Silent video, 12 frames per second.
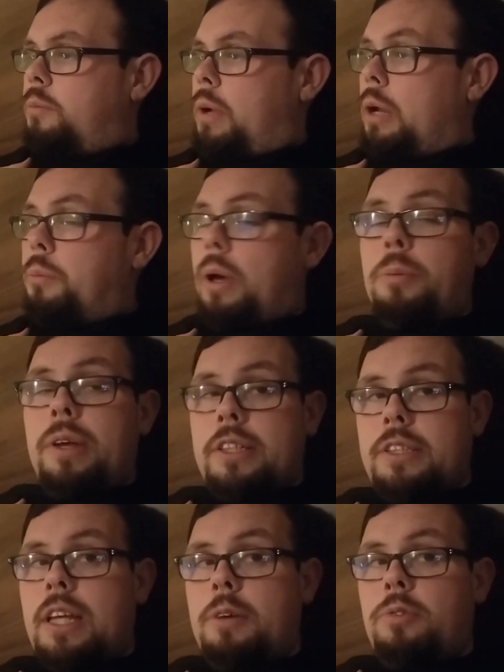Madam Web
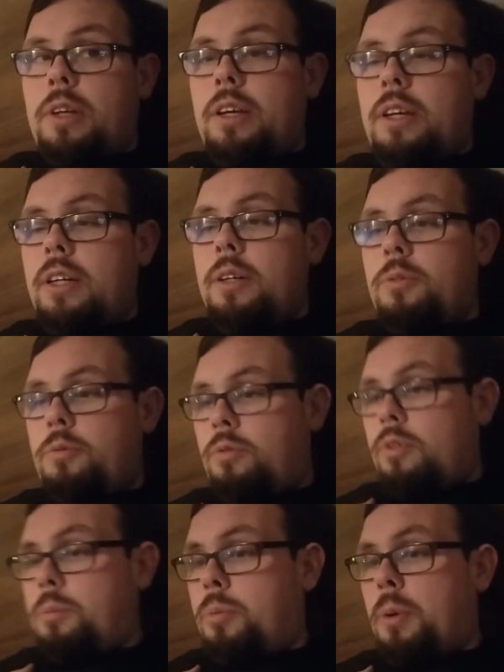is definitely
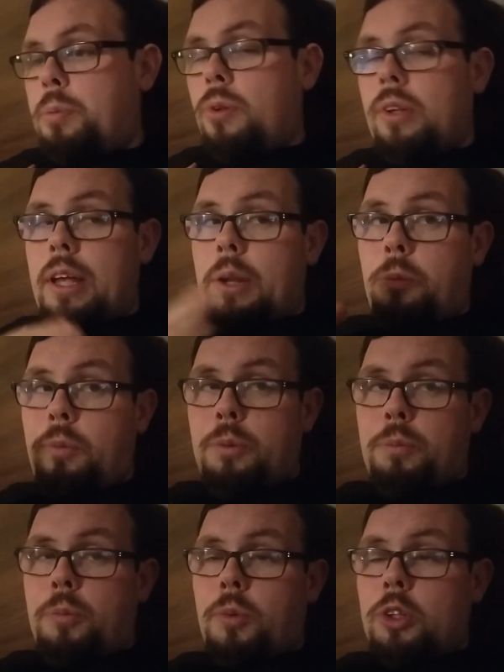for people,
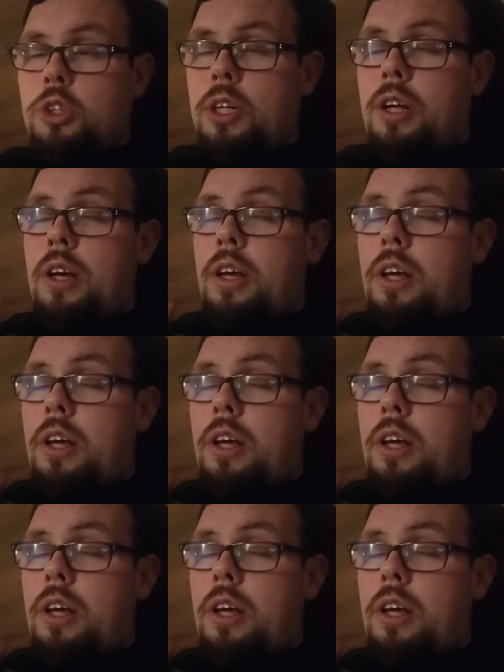anyone watching